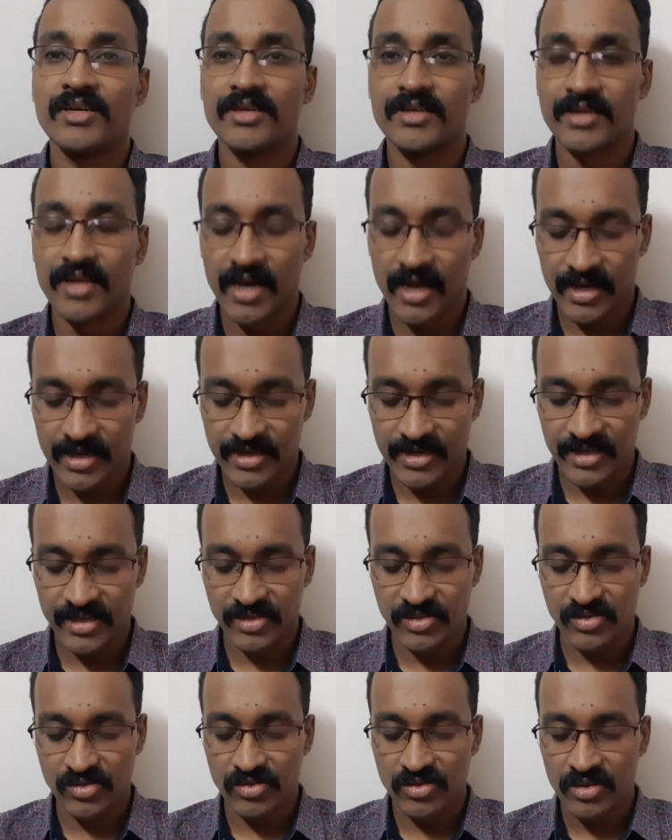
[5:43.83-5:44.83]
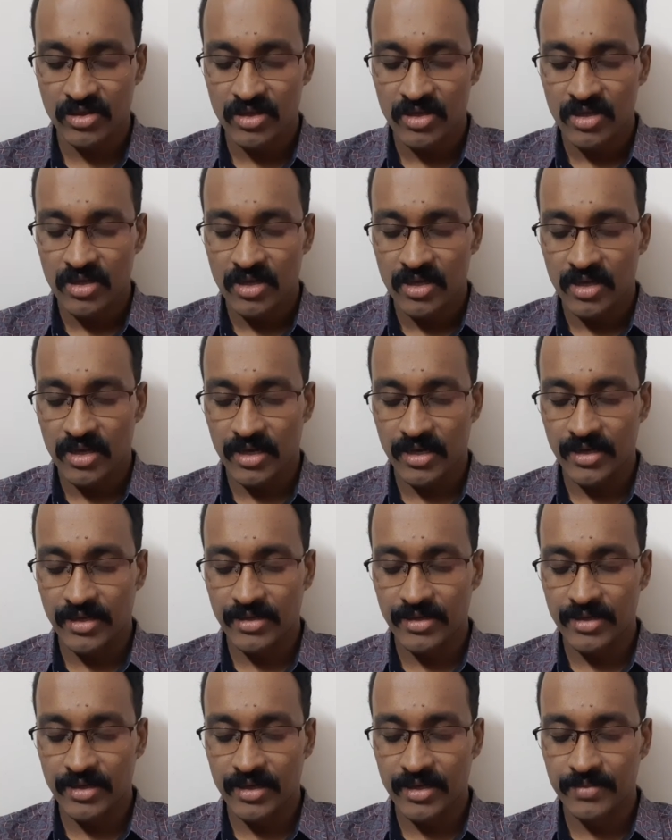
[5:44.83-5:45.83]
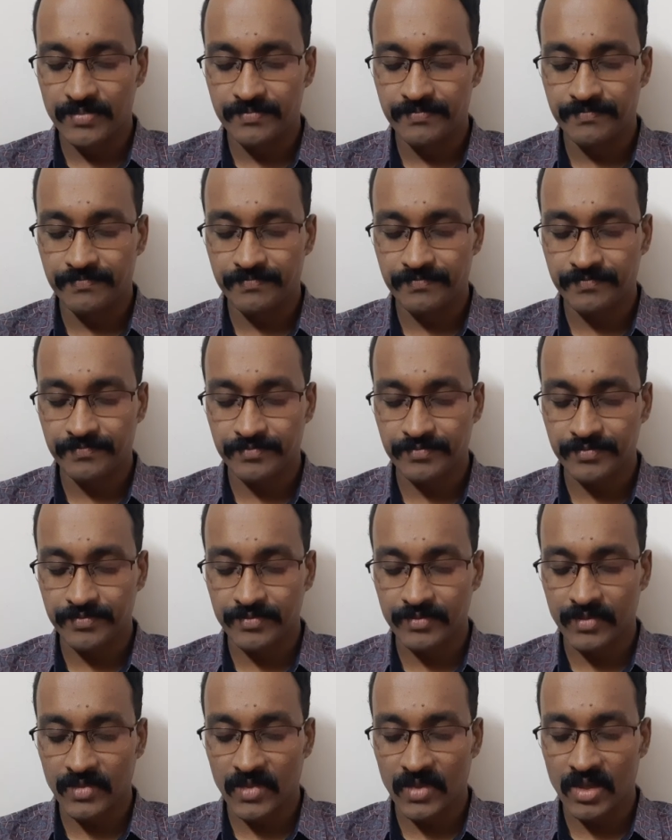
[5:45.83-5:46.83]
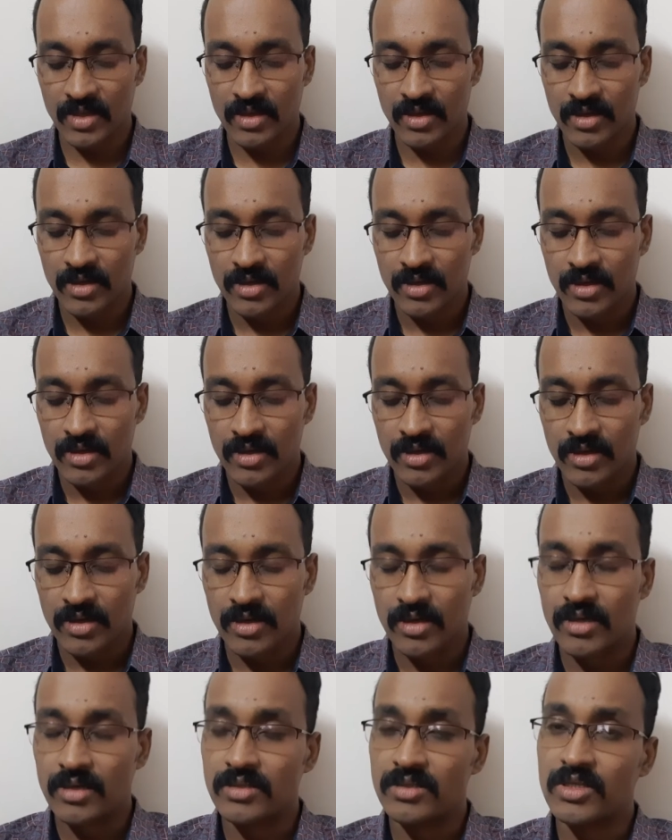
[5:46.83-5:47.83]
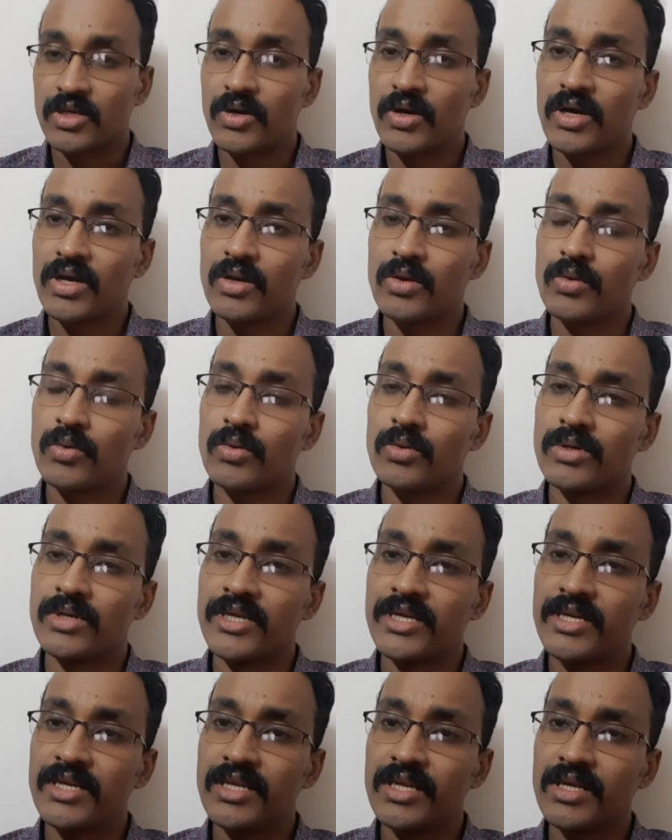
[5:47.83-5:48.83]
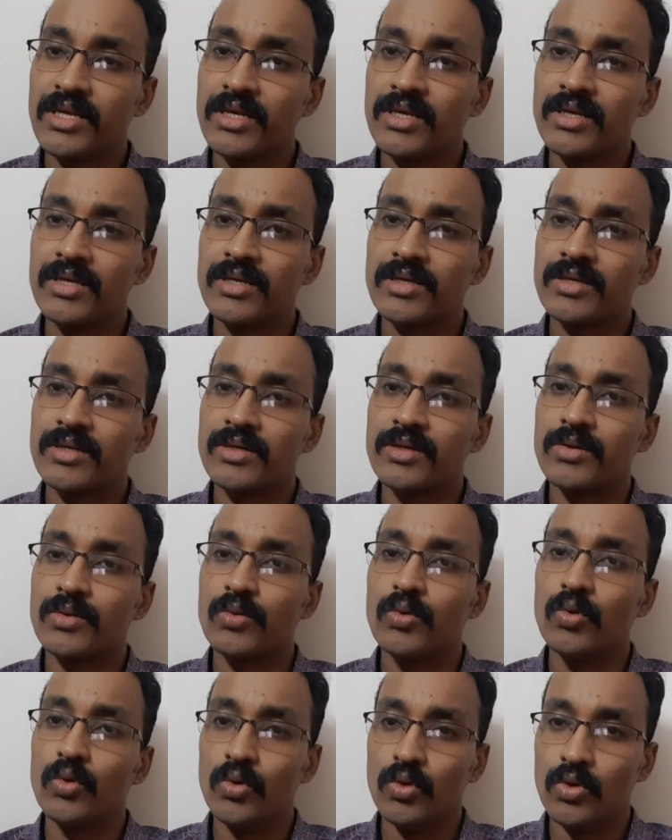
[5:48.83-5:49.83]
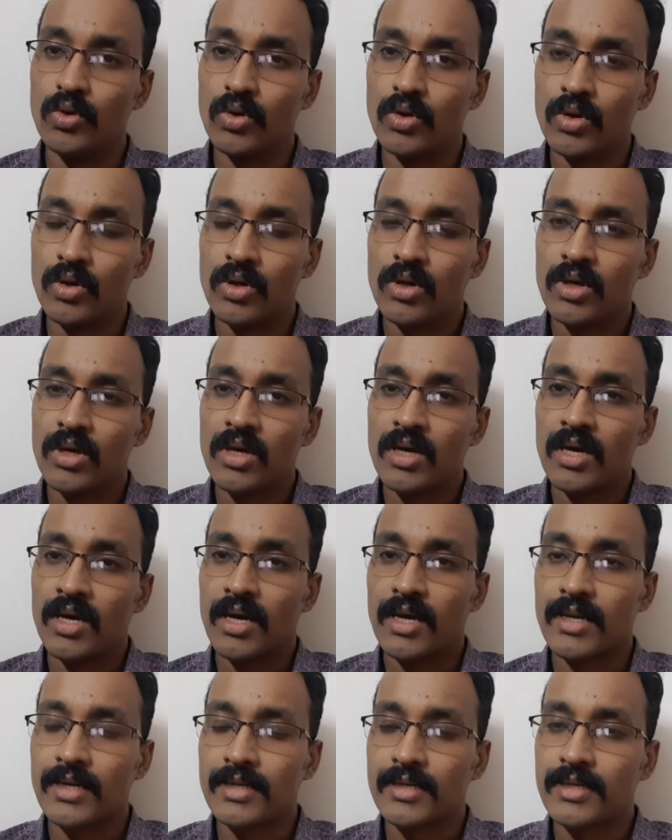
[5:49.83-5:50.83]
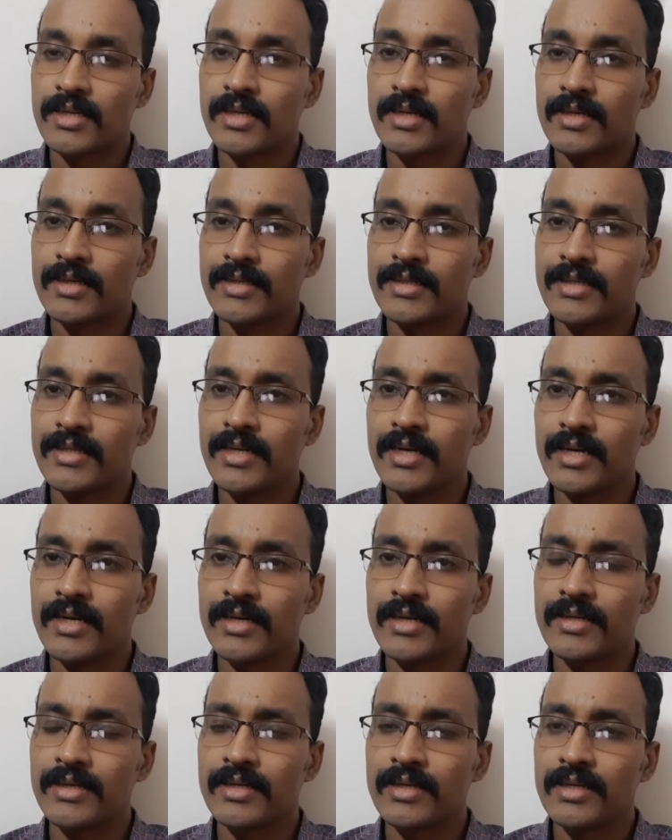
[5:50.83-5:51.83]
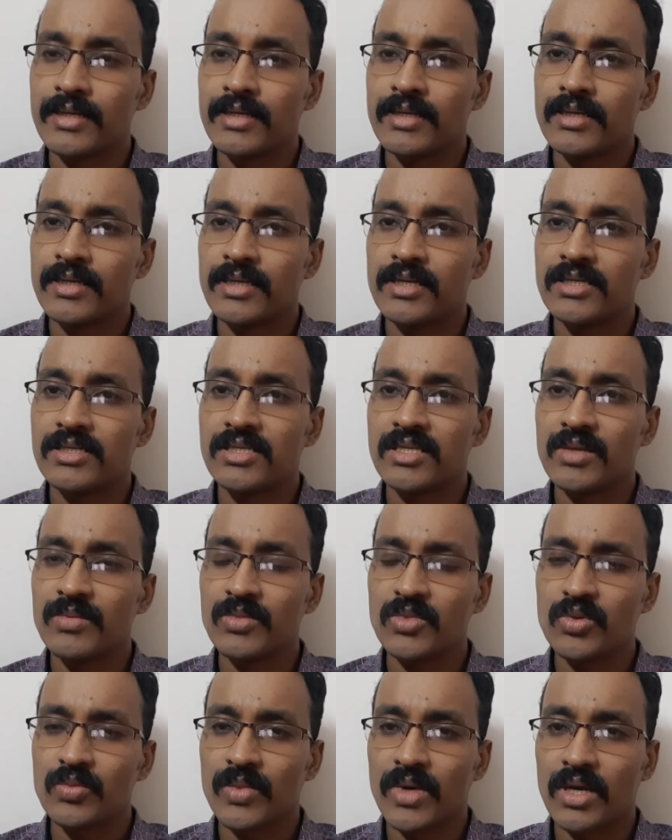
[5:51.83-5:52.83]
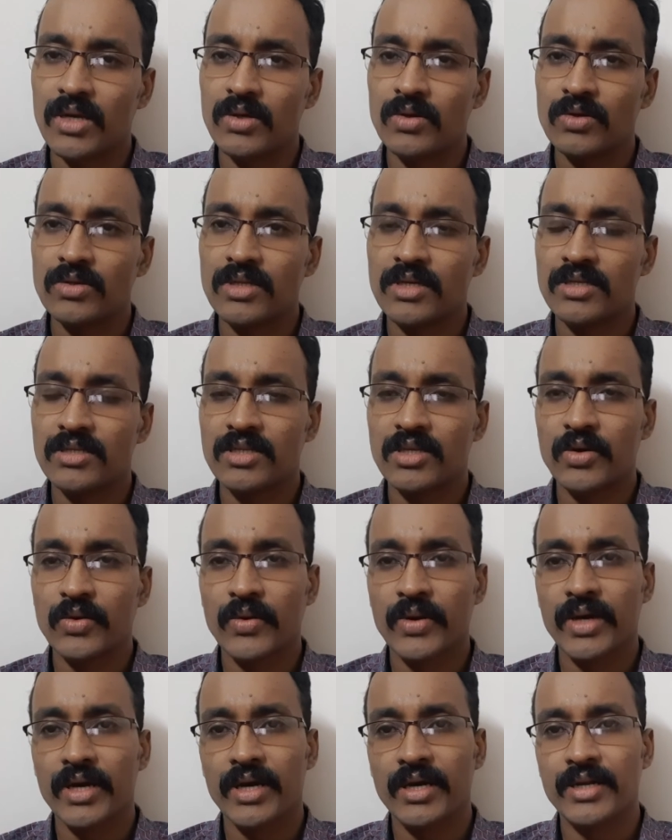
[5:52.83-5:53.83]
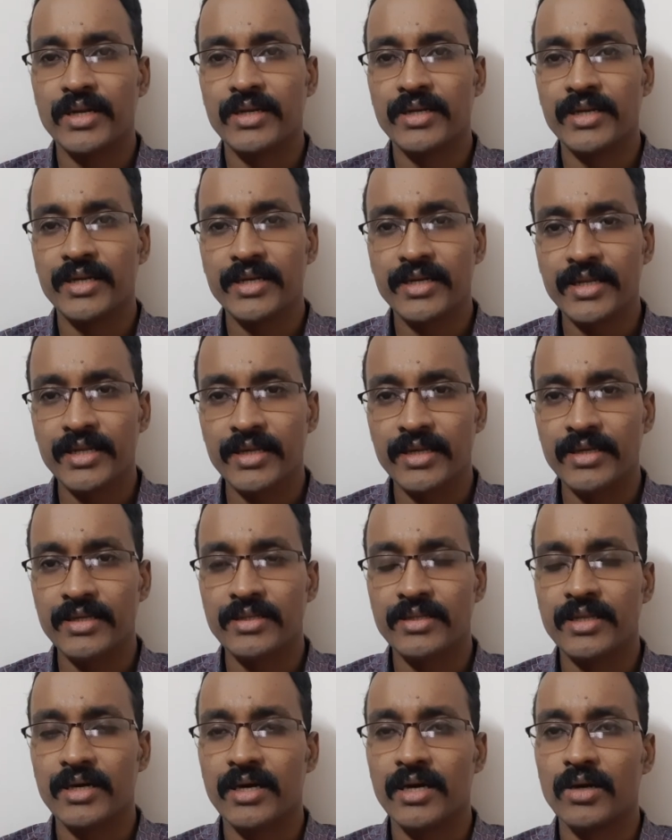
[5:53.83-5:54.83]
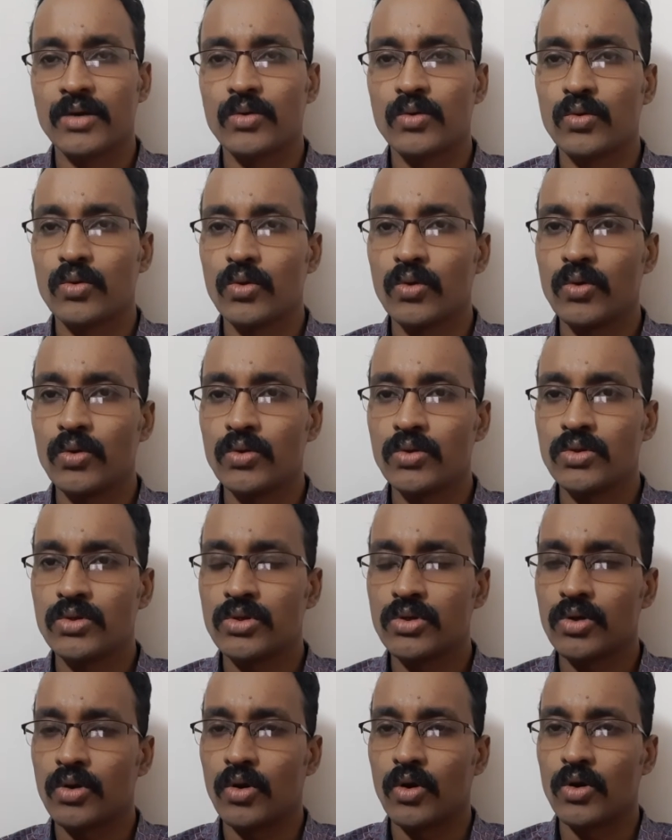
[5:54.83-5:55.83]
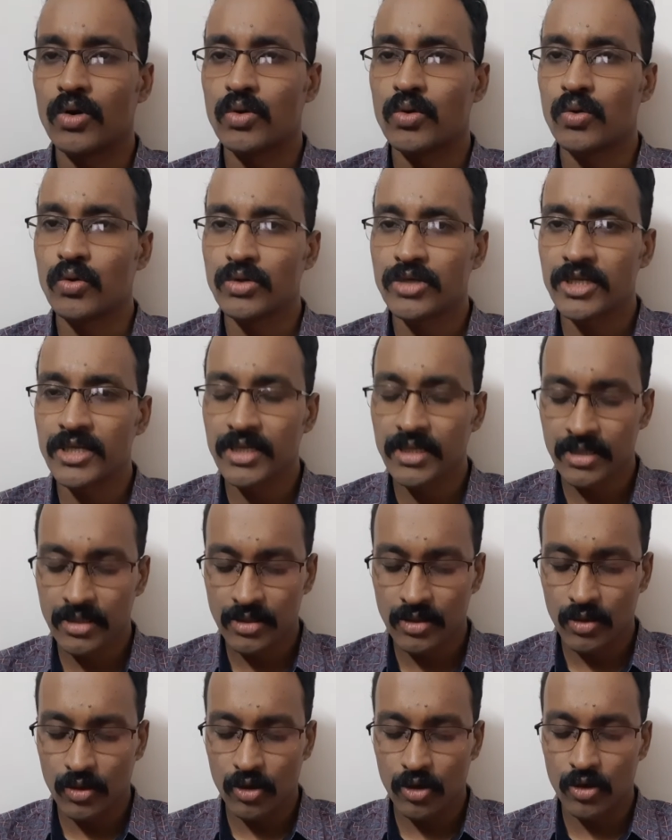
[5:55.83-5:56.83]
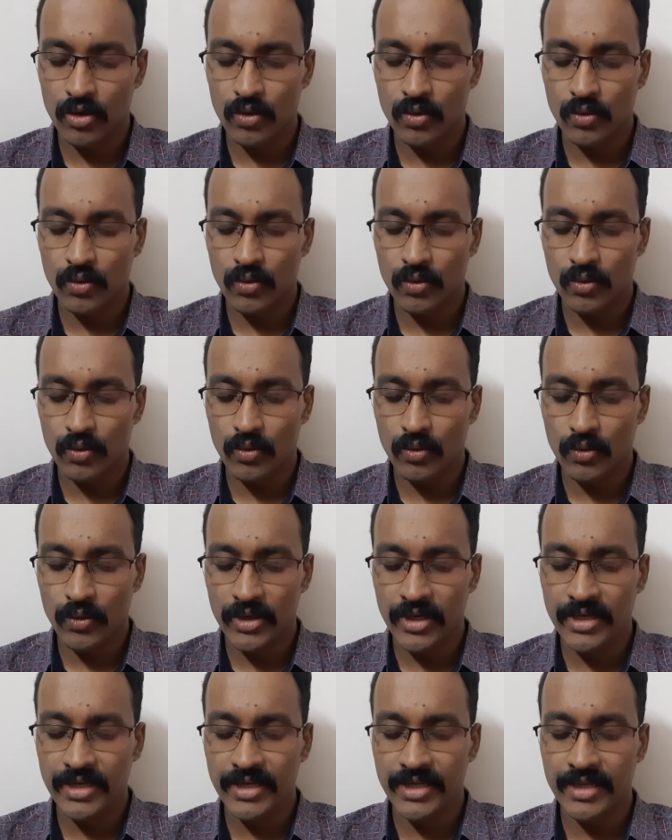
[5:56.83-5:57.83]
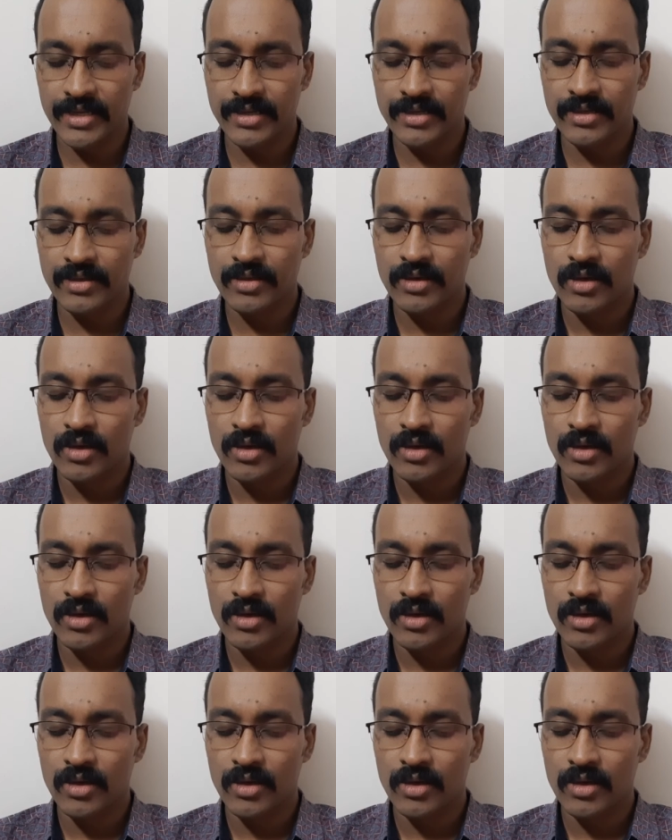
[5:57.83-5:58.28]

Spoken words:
darkness, and mm, they are knitting wool, and here it seemed to Marlowe that they were knitting the coat or coating or wearing